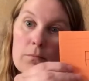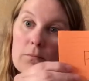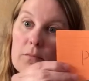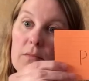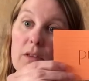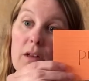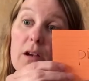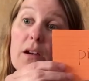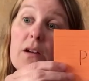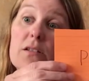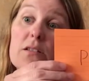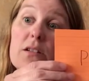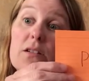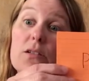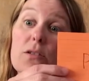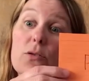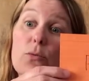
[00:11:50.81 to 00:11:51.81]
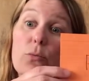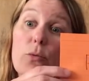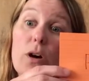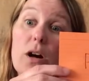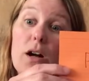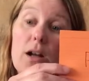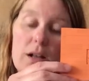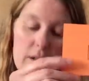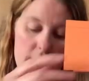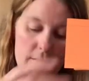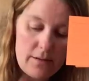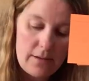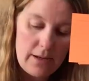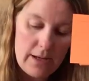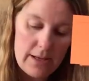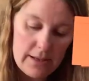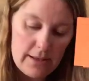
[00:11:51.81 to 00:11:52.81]
There's a new one,
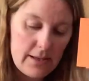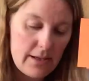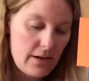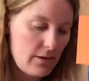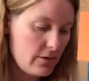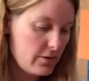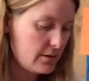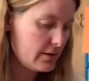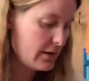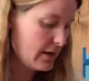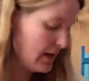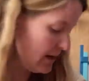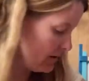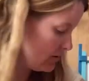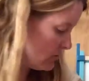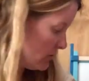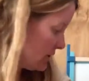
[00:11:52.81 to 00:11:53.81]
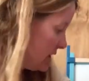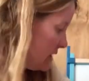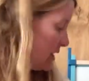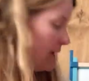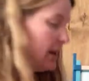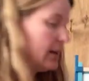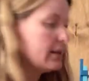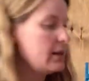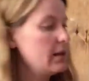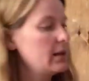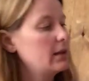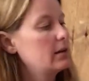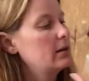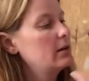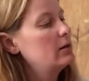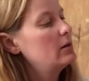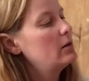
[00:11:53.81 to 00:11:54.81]
and there's that tricky ending
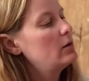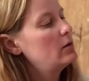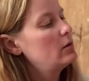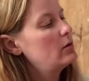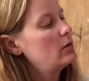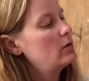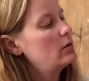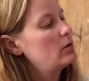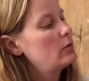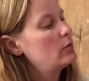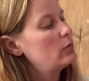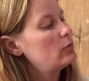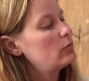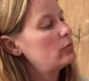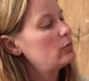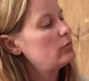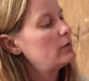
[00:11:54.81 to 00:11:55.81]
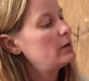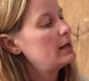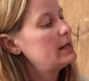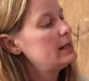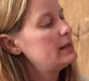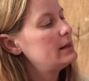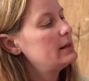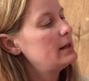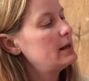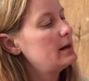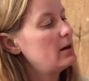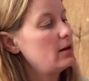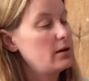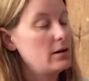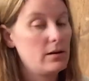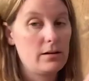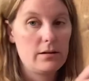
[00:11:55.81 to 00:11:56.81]
right there.
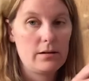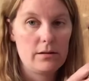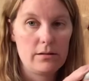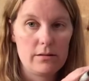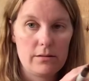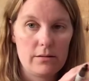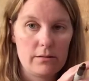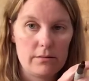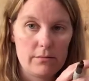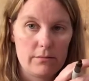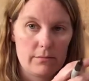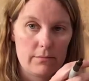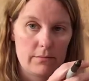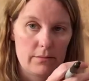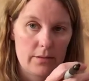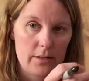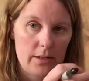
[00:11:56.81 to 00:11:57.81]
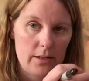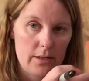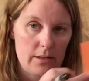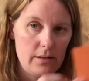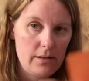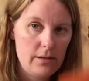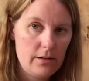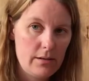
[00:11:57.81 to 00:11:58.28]
Okay.